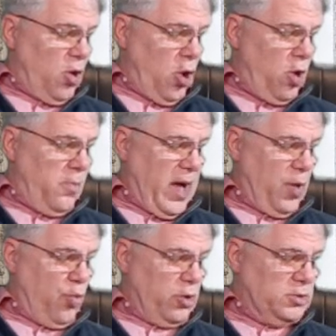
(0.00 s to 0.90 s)
all
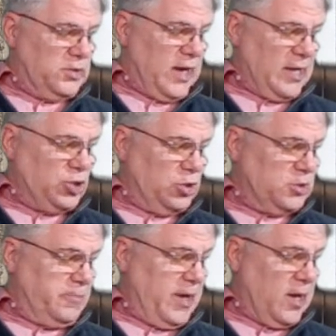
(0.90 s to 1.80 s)
my words that I shall
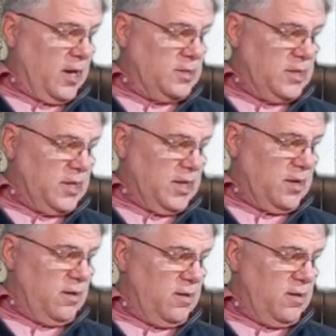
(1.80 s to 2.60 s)
speak unto thee,